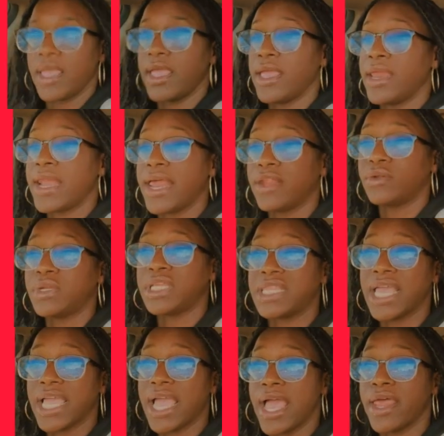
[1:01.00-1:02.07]
And I don't need
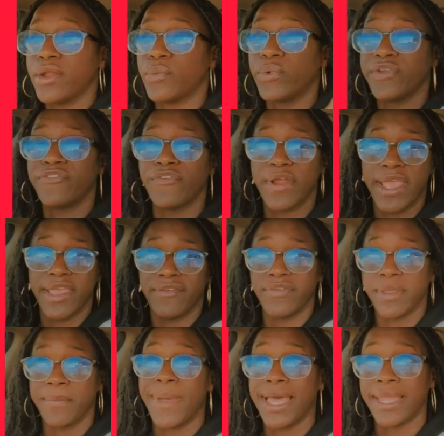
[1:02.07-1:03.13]
that kind of riffraff
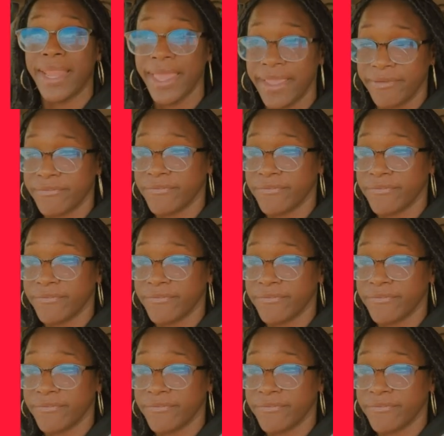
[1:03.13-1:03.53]
in my life.